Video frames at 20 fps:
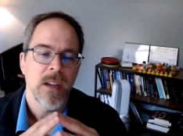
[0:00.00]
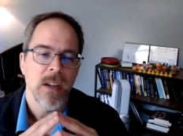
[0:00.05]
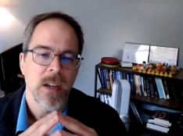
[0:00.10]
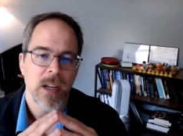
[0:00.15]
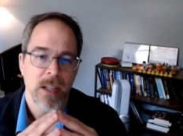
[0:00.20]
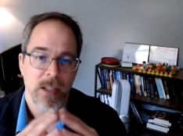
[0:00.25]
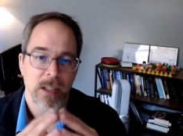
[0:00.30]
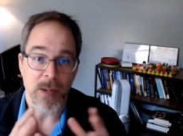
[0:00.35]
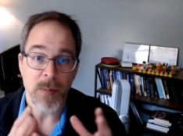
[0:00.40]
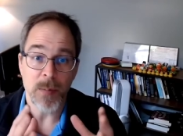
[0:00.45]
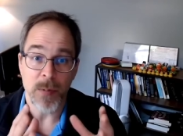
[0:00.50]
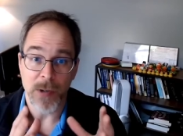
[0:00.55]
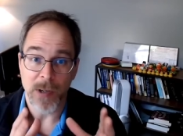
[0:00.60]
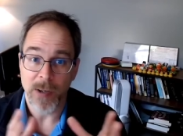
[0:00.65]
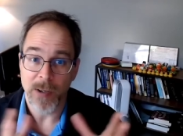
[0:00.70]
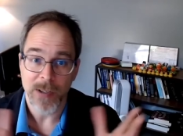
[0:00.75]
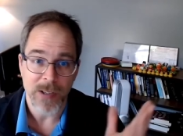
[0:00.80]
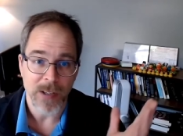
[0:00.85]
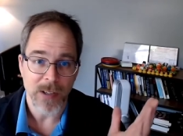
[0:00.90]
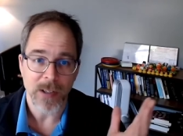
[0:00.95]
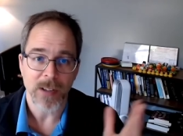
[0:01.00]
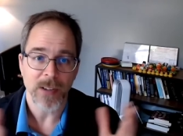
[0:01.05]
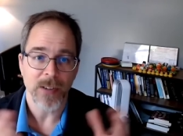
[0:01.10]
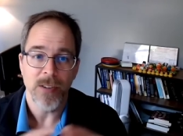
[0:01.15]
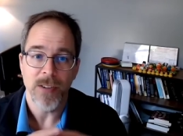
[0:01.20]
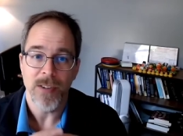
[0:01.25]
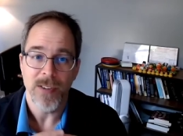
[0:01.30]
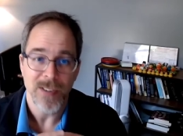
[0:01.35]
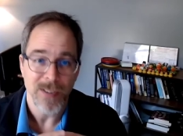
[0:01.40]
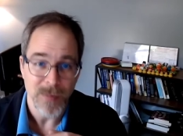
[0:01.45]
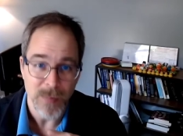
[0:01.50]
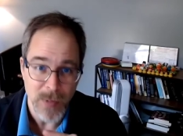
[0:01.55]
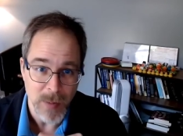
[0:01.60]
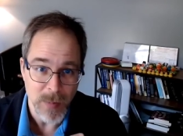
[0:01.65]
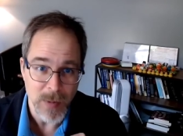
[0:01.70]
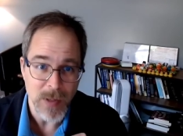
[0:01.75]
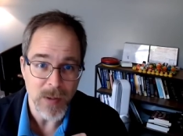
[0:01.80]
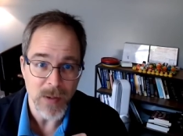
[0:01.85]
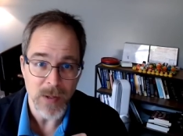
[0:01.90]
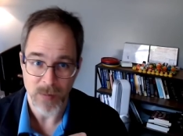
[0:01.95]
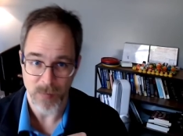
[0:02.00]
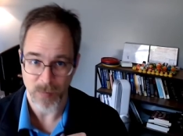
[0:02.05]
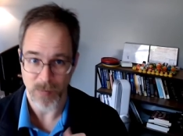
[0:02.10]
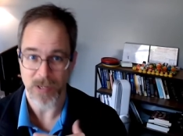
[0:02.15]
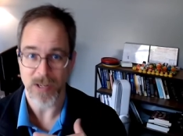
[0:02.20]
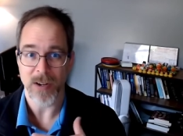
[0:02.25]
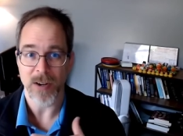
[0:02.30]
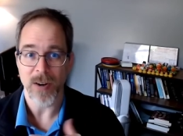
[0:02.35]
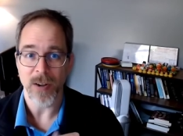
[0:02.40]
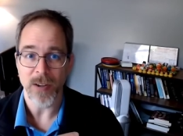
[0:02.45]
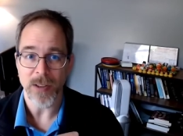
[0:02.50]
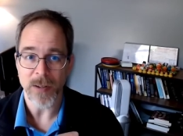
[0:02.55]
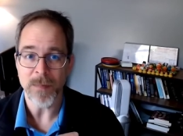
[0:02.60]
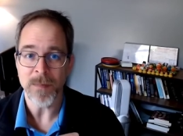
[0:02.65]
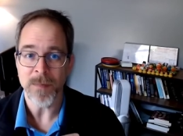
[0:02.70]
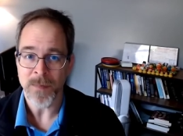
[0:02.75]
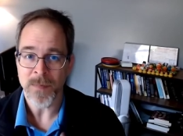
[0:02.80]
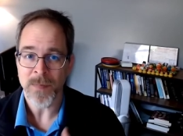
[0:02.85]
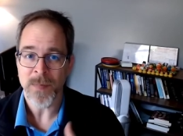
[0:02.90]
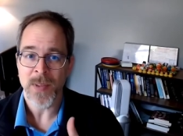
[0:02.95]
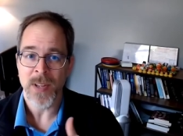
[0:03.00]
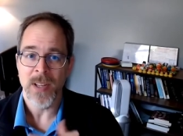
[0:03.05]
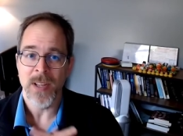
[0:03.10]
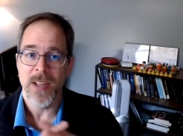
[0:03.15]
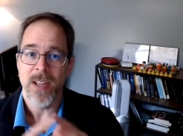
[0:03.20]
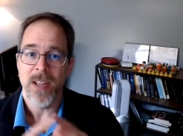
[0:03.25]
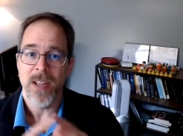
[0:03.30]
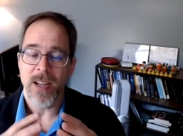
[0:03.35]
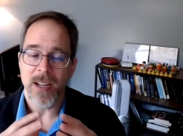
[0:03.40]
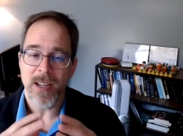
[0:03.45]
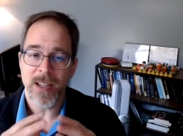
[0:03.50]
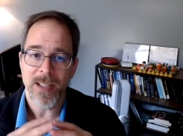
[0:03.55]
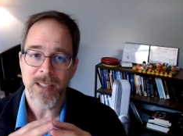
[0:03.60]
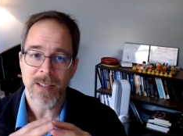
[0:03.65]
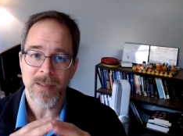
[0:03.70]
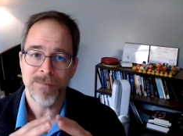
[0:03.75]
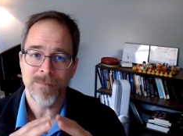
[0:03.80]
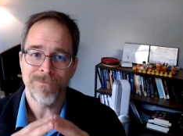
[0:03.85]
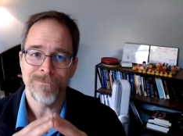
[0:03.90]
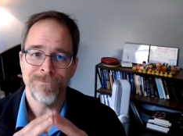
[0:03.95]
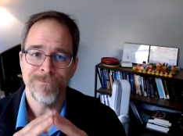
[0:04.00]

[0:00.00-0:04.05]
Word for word: uh, temporary tics, maybe we could call them, um,